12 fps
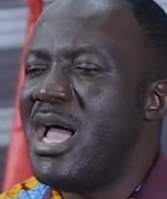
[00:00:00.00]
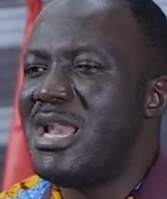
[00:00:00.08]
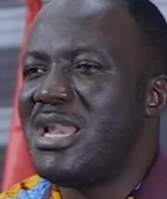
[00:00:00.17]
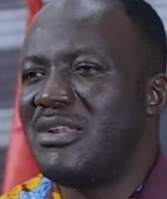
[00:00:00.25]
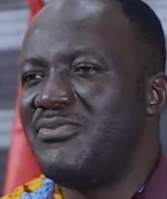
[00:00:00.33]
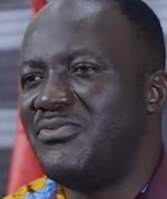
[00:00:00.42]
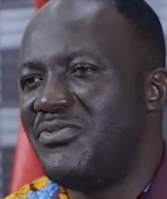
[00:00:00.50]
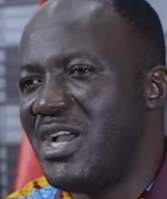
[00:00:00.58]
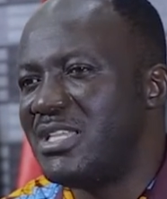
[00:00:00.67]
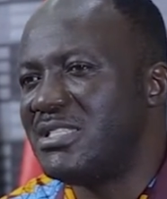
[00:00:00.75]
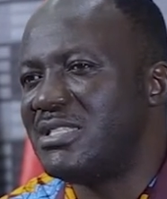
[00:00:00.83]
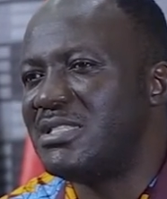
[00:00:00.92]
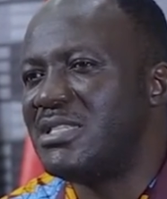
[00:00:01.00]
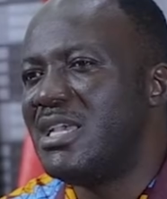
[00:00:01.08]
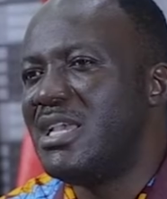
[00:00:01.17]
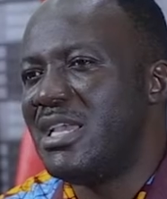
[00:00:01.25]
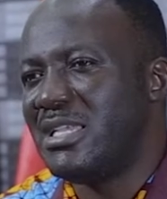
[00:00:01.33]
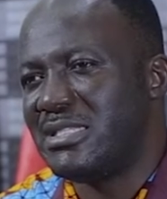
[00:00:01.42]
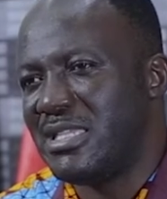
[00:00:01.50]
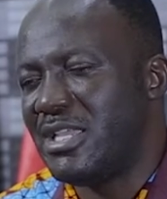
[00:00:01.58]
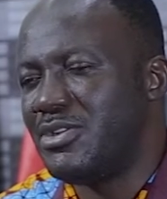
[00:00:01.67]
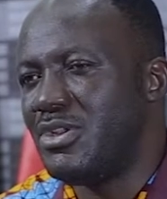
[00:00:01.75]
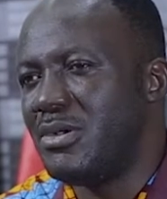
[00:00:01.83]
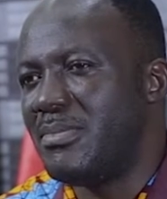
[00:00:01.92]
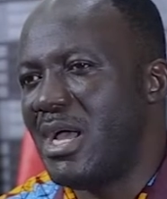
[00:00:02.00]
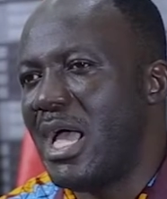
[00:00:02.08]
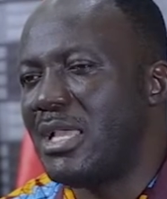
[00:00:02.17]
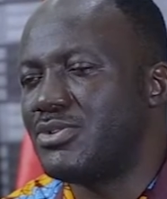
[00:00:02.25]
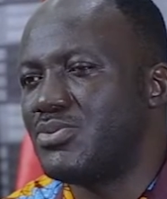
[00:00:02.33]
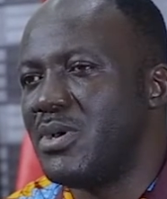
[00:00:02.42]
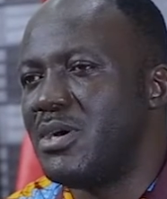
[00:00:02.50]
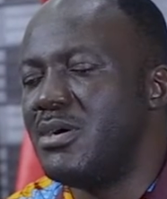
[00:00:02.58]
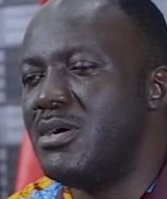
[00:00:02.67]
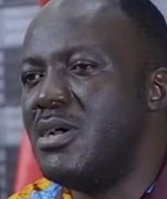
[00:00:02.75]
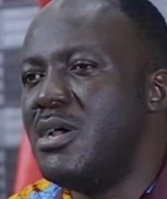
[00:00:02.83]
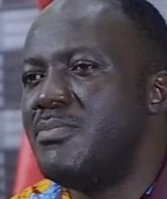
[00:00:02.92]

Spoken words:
and advance His kingdom as well.